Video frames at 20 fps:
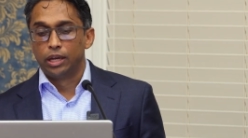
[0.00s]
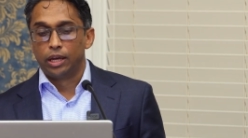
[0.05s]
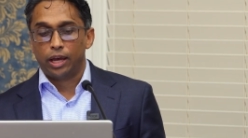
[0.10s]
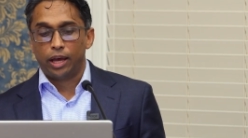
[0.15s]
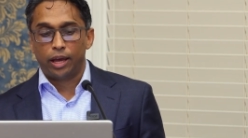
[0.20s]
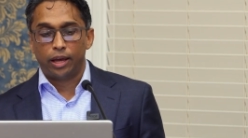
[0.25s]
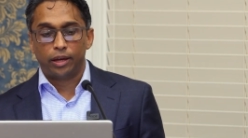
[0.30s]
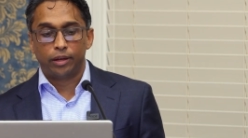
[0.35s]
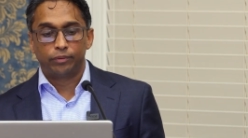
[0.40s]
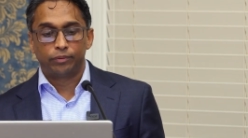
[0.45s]

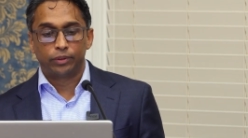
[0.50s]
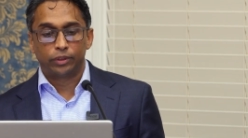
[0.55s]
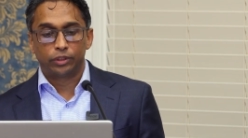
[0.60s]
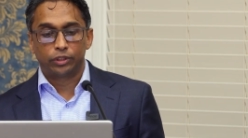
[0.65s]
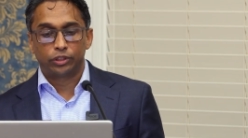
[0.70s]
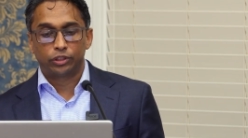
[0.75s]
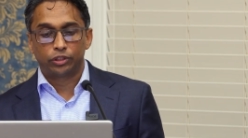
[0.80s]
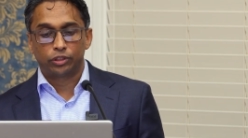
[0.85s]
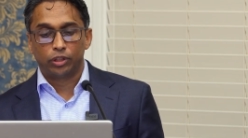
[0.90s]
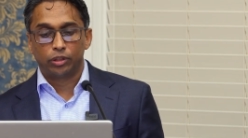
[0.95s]
have
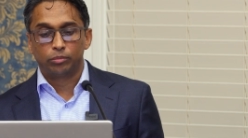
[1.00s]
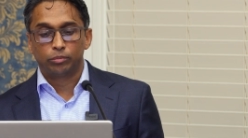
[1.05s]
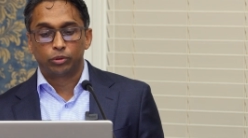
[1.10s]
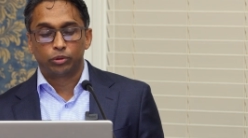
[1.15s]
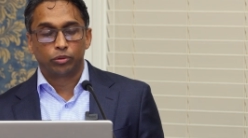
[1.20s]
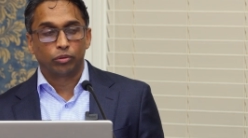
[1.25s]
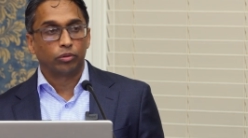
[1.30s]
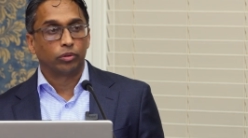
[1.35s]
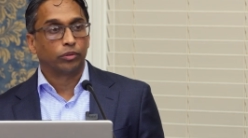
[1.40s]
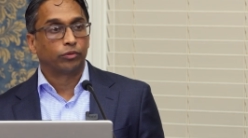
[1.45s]
some
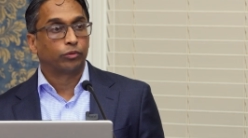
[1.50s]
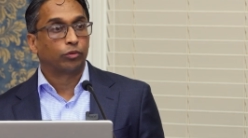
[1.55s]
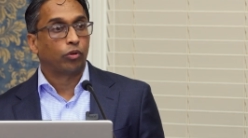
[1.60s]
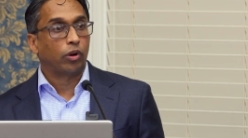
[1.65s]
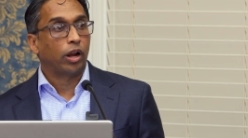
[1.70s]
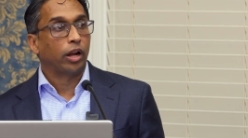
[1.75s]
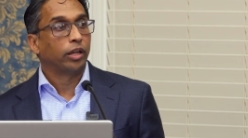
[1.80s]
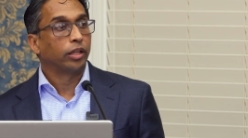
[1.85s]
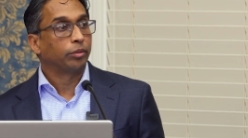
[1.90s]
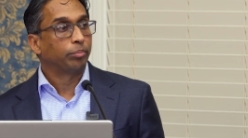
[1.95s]
sort of
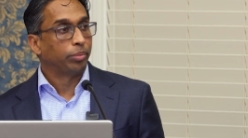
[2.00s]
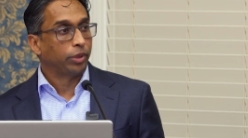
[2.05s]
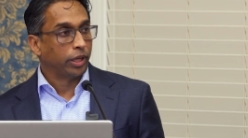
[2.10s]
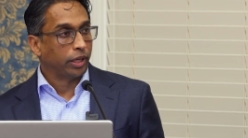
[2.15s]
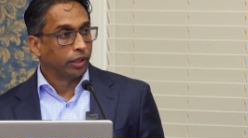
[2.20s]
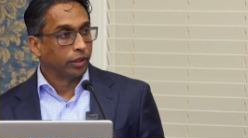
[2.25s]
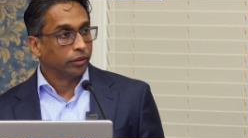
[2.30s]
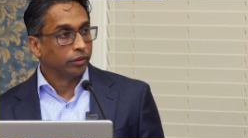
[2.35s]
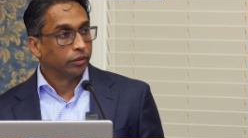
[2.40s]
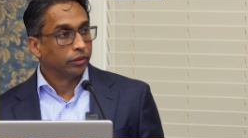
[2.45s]
chronic
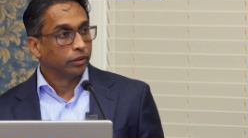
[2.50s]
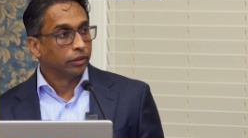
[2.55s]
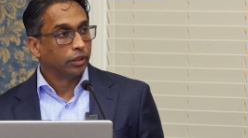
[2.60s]
pain